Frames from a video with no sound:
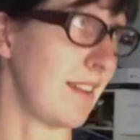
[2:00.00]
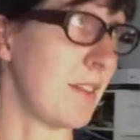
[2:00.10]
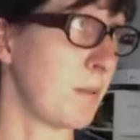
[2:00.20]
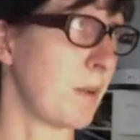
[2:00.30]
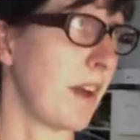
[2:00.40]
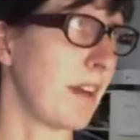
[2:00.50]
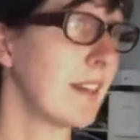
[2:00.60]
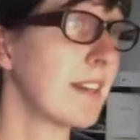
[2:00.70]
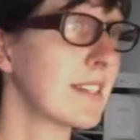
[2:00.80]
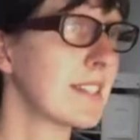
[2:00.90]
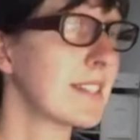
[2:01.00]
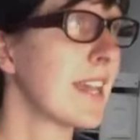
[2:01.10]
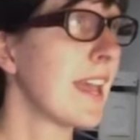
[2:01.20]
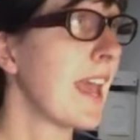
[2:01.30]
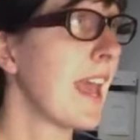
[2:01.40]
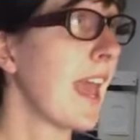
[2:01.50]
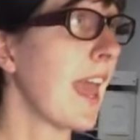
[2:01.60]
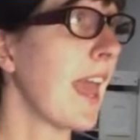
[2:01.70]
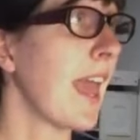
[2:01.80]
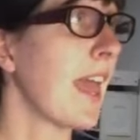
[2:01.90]
other products,
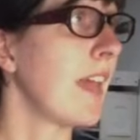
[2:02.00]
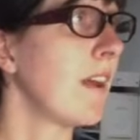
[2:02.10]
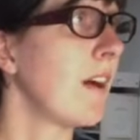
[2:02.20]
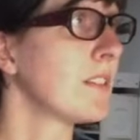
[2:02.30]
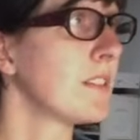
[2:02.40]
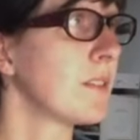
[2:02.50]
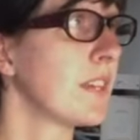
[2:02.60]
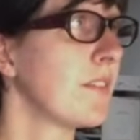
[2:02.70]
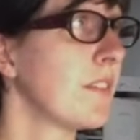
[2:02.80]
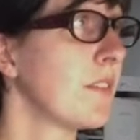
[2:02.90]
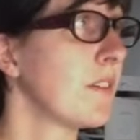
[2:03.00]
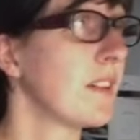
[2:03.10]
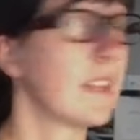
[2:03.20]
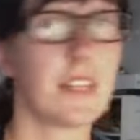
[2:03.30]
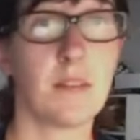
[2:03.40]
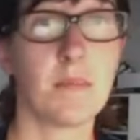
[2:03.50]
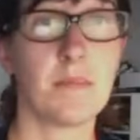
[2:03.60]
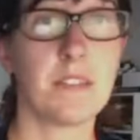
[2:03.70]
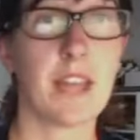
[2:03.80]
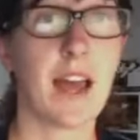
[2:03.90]
and also give you a little
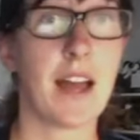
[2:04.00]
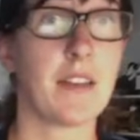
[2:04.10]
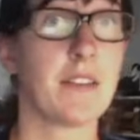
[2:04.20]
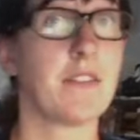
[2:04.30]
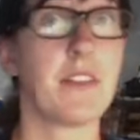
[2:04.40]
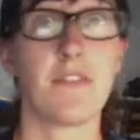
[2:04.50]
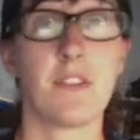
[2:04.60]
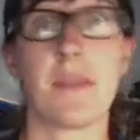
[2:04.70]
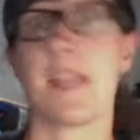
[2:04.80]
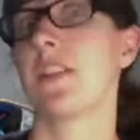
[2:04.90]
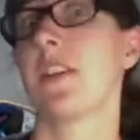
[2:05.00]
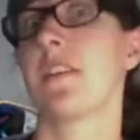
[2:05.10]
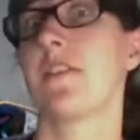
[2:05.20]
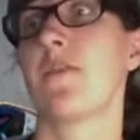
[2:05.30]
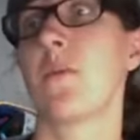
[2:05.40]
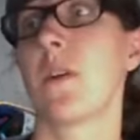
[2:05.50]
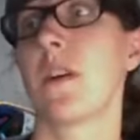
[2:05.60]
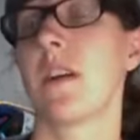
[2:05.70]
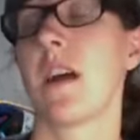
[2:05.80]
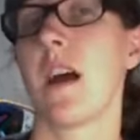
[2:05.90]
tad of information
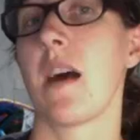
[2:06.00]
for